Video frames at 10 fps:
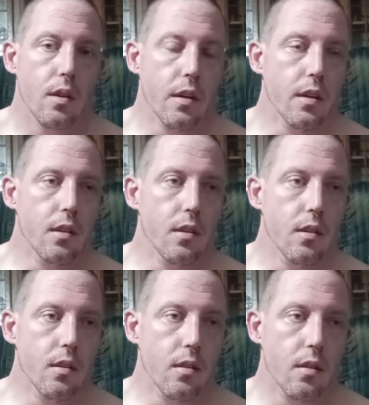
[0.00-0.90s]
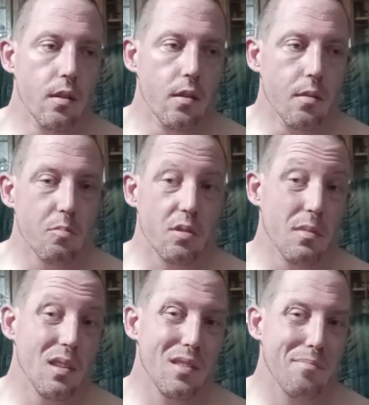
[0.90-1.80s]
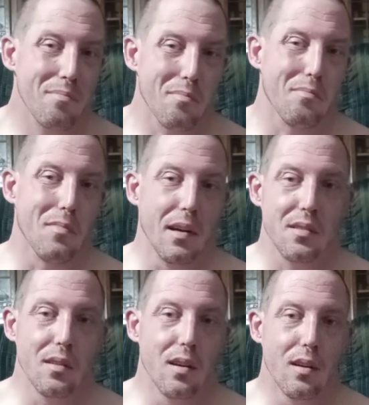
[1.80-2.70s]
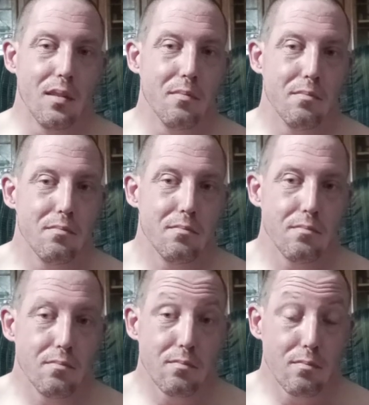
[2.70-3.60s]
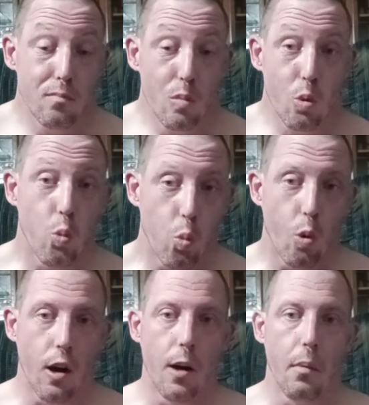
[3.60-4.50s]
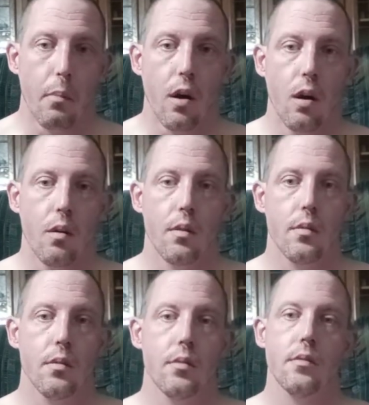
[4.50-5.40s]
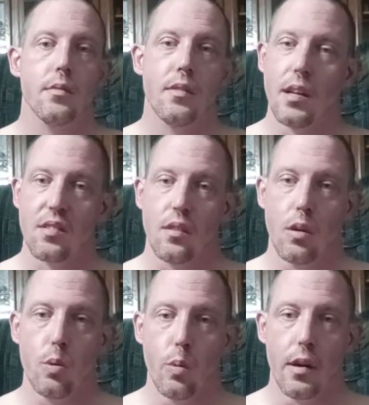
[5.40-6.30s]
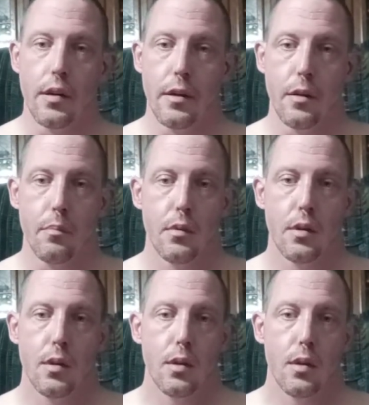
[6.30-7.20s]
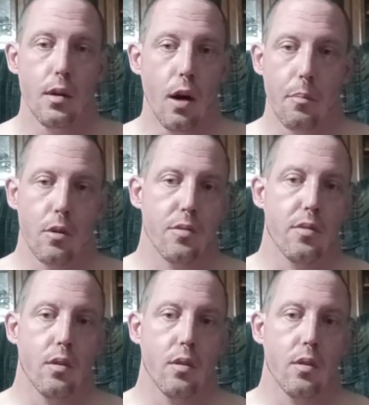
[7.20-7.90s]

And to me, that's not what I'm about. That's not who I am. I'm not